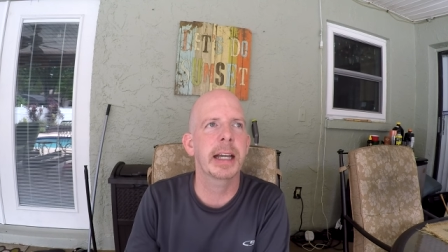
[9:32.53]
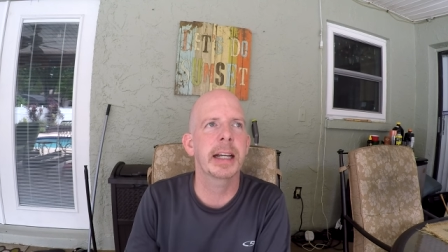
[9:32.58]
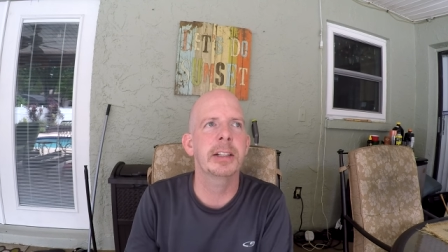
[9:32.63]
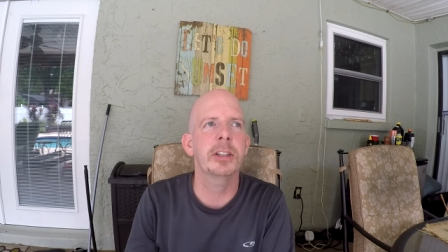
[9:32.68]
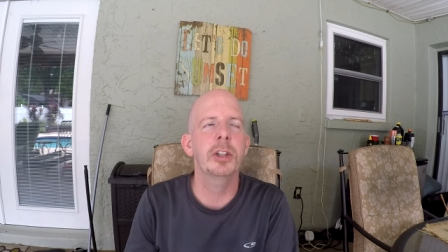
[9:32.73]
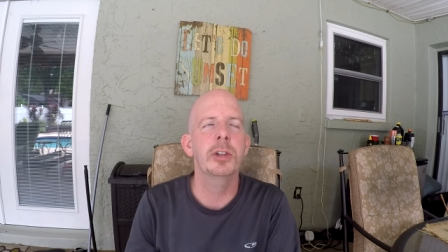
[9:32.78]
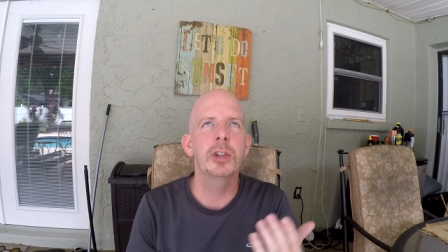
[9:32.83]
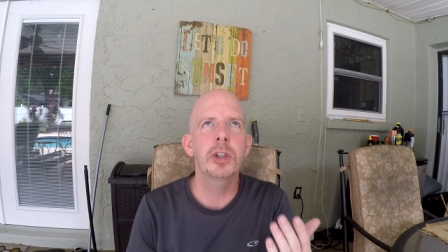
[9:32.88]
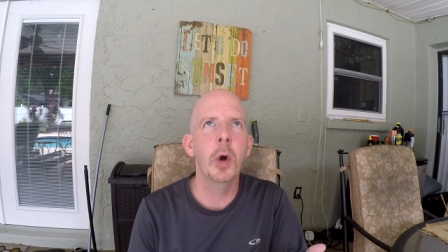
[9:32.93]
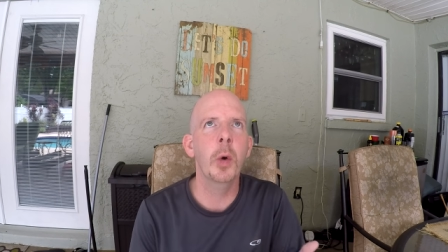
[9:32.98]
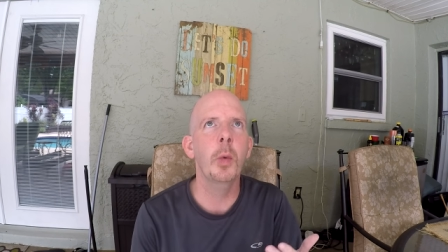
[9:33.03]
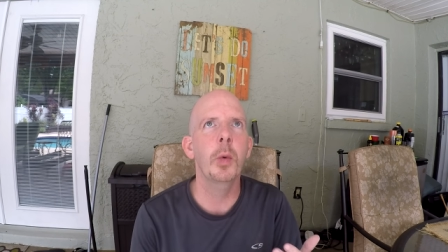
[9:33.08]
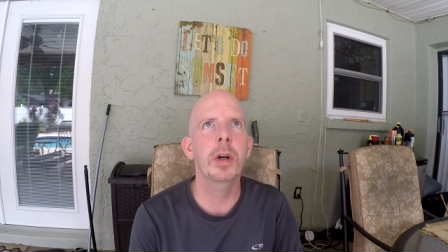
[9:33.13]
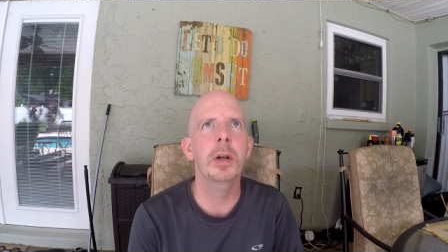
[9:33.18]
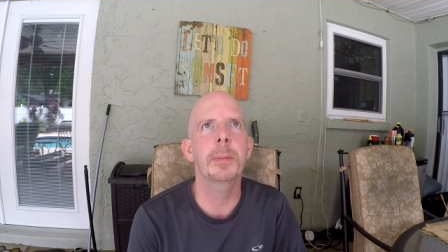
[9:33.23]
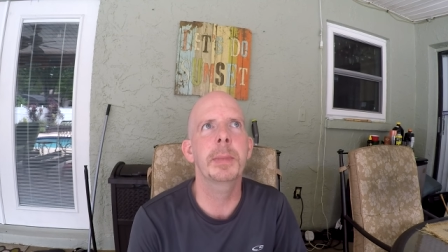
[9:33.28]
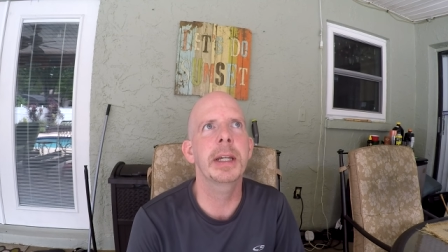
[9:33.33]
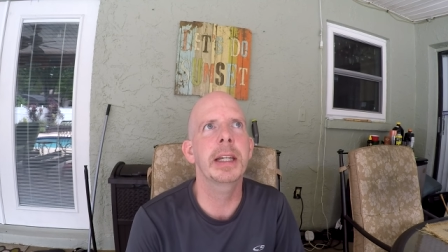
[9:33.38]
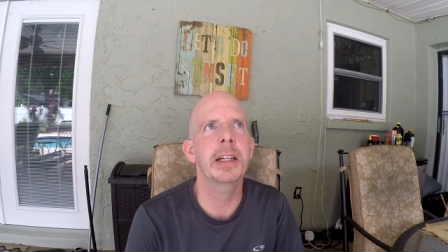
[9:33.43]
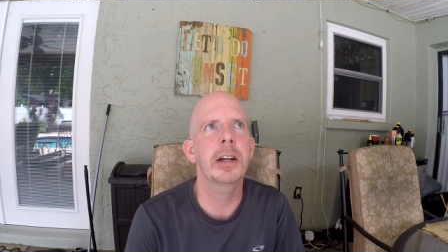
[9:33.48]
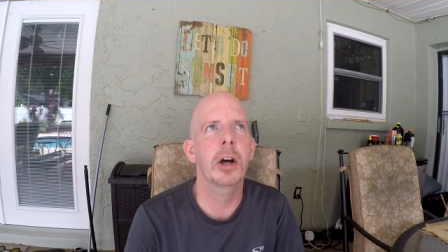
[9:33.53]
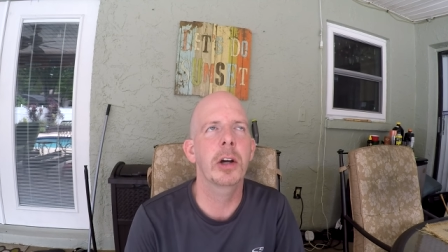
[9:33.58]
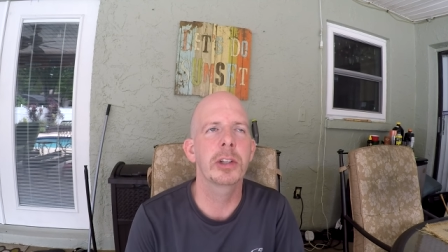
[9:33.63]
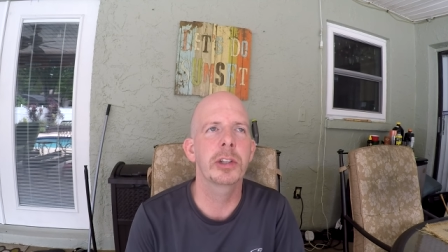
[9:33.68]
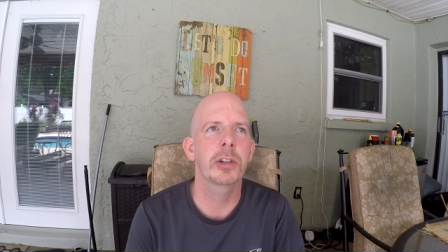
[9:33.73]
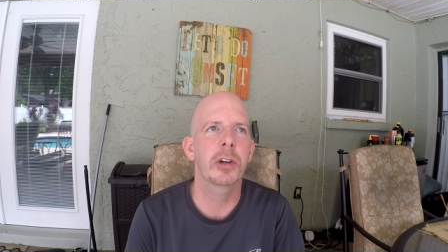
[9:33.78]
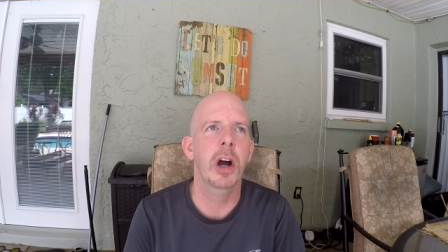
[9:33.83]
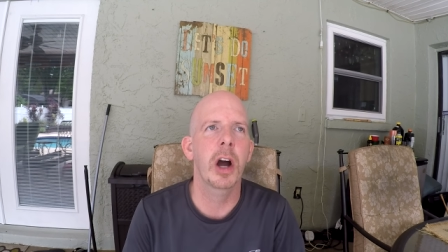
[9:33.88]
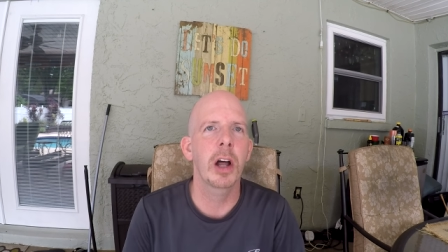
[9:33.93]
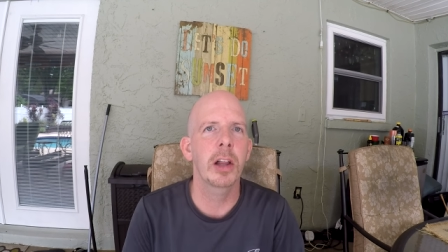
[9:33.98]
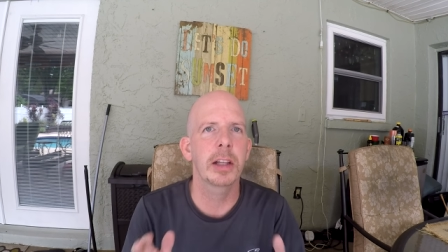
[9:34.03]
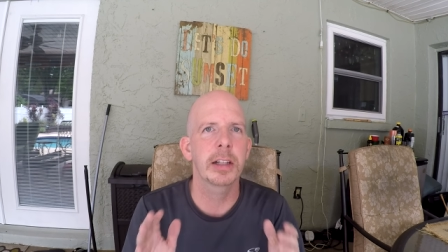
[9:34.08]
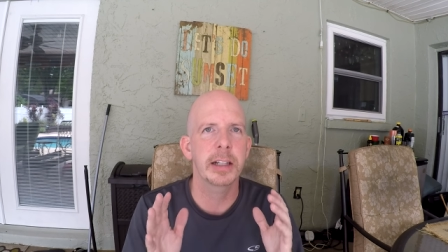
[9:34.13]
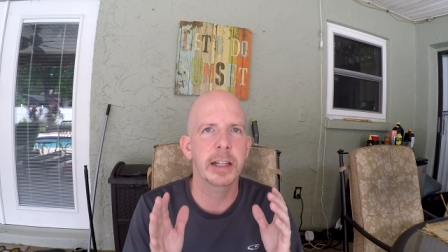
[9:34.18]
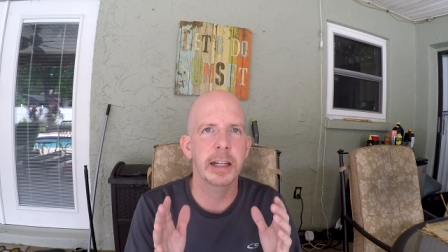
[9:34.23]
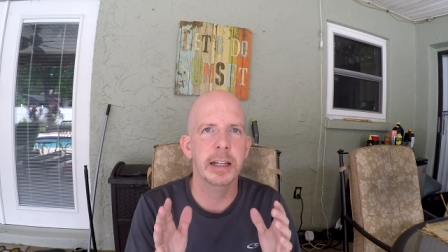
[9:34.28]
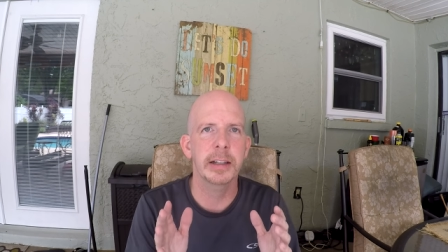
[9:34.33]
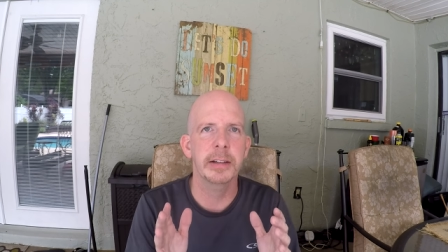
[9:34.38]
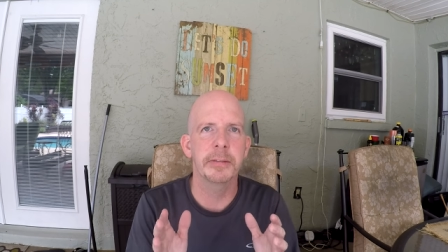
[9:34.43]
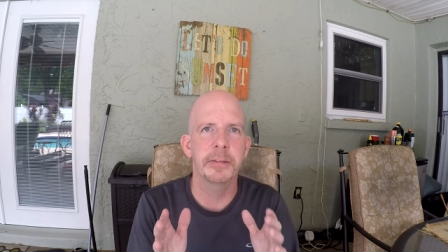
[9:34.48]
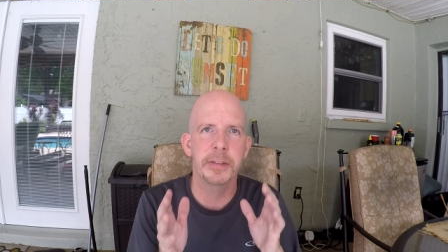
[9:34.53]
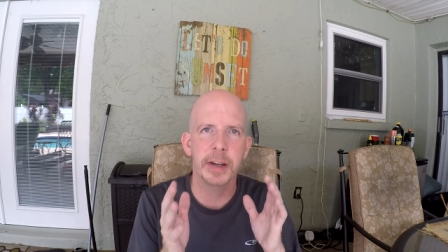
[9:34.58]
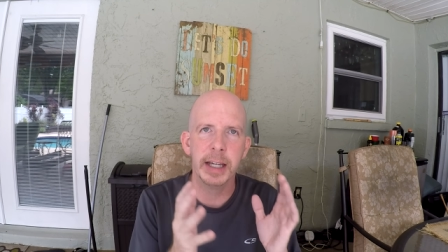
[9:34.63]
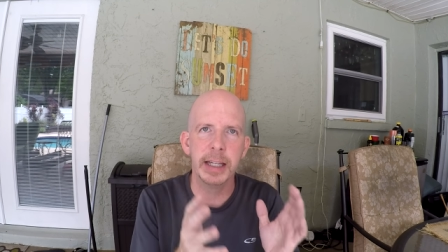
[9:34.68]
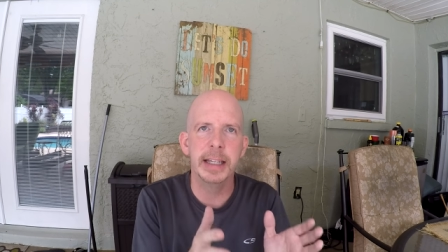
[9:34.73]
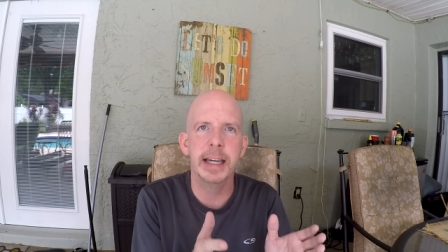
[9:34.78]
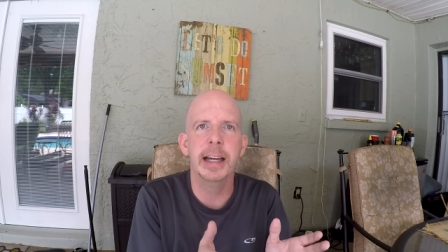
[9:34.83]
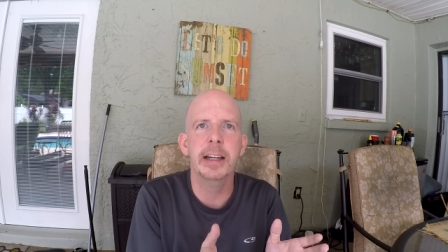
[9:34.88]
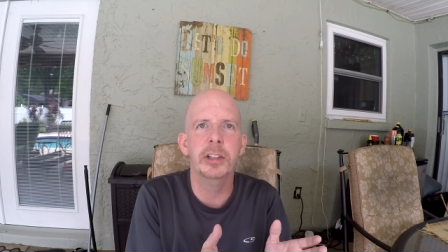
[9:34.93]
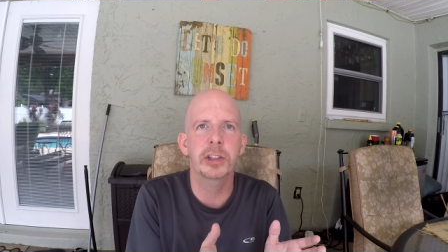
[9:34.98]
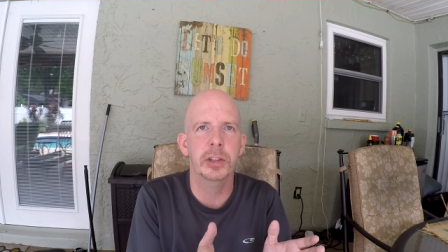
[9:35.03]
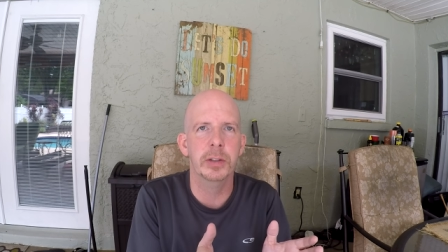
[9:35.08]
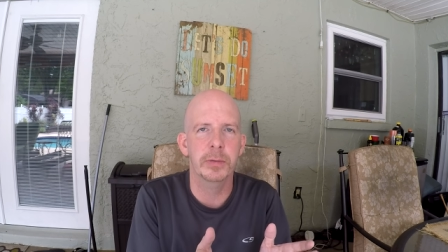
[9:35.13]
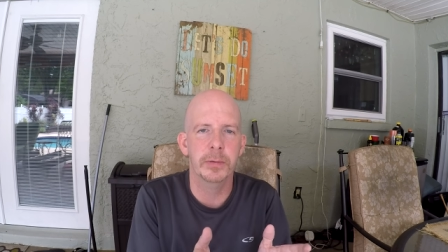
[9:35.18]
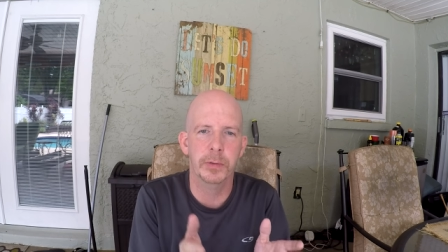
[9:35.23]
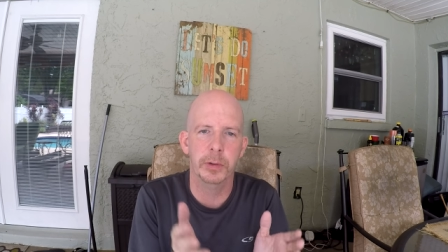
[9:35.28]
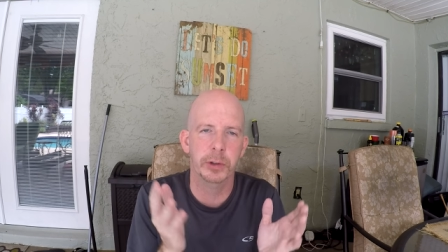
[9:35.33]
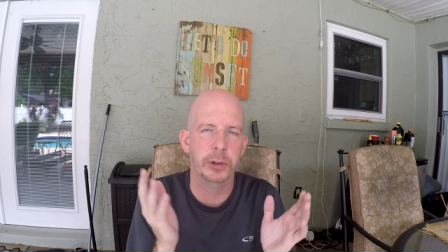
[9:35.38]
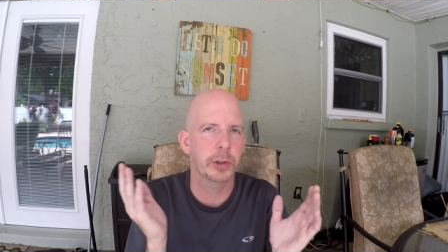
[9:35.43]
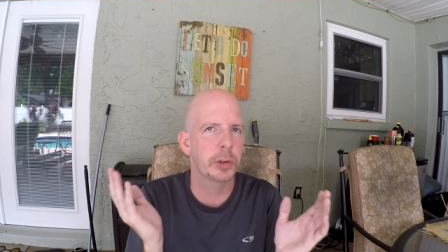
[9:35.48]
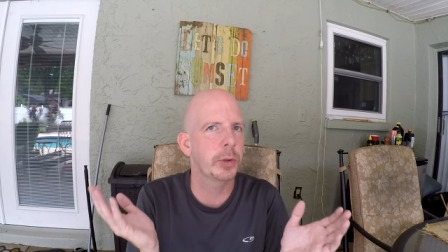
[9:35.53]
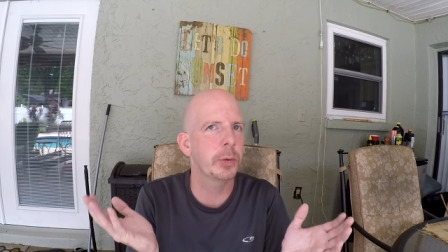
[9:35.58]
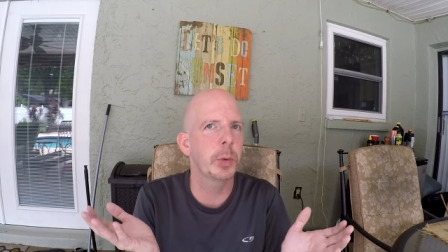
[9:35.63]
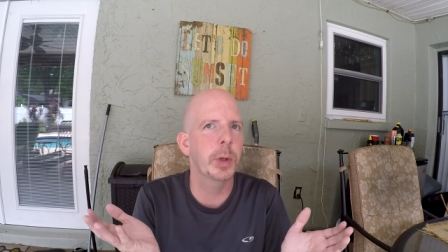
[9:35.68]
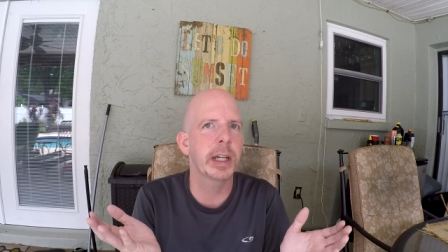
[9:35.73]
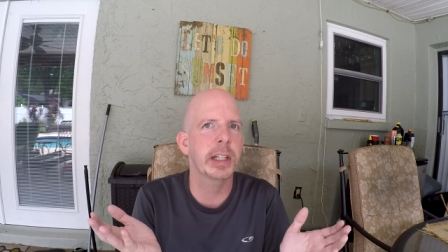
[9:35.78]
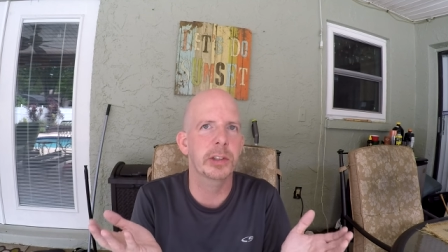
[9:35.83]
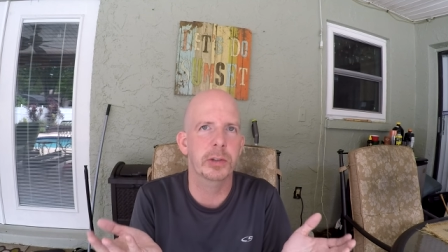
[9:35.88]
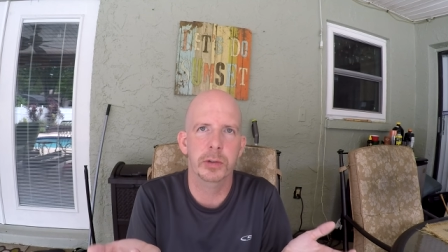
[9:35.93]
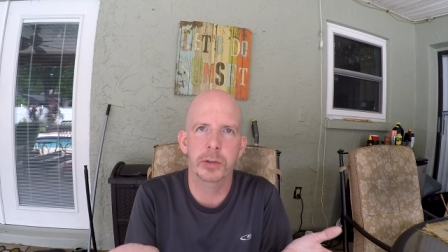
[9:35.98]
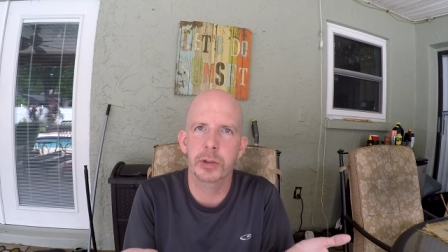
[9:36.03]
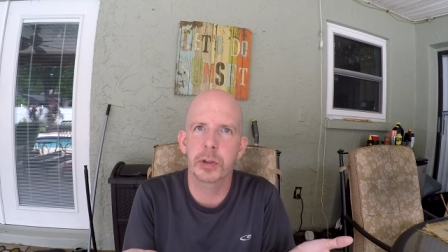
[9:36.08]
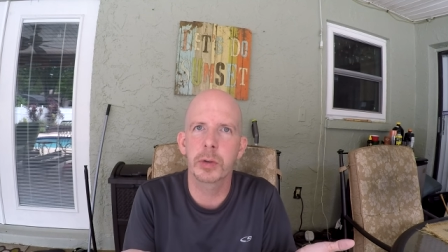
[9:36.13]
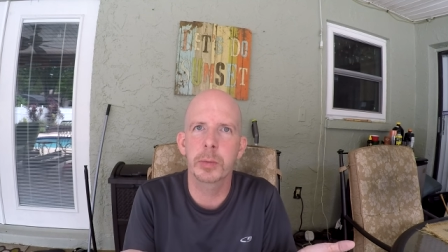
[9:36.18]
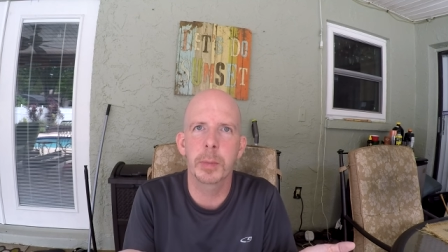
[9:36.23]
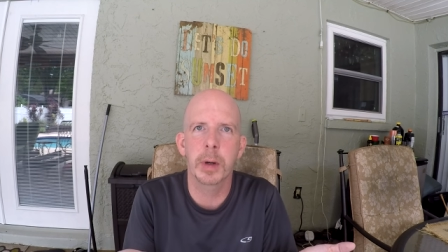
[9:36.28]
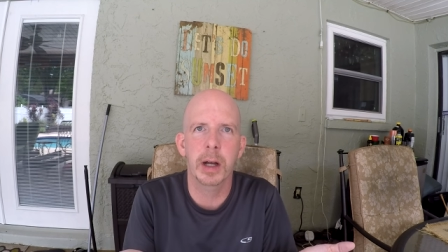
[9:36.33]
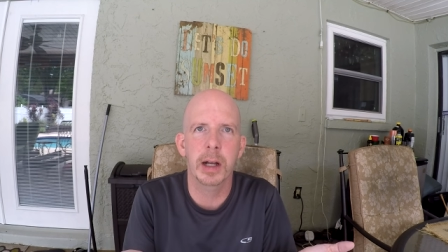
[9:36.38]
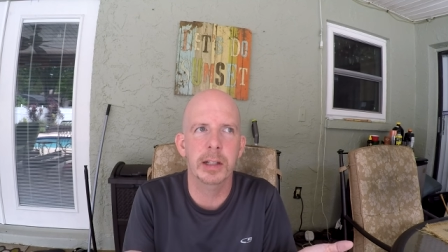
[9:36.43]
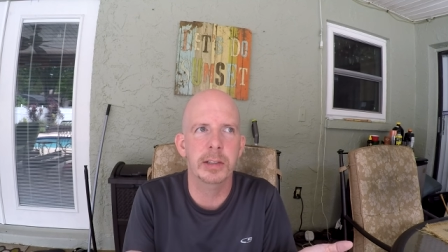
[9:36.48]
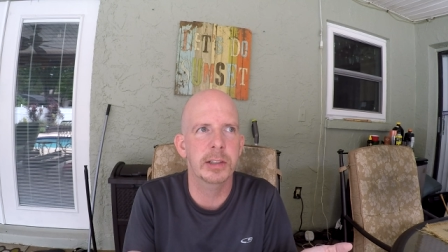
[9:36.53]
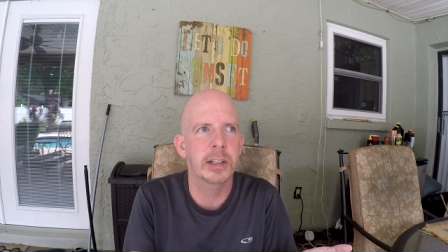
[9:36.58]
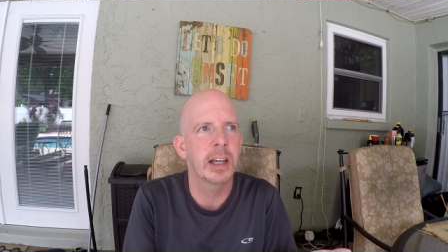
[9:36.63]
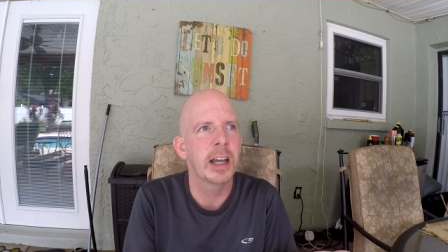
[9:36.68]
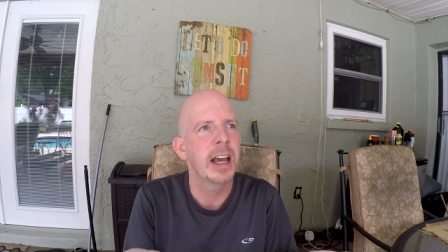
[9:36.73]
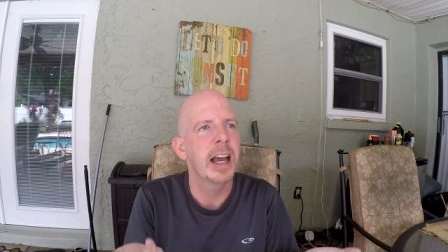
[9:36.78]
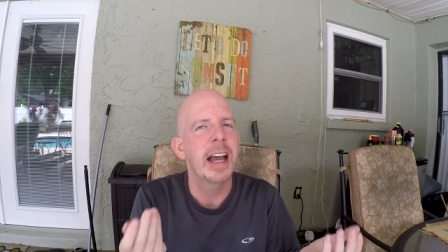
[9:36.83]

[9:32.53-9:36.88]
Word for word: and you don't want to be on your holiday vacation for two weeks or two months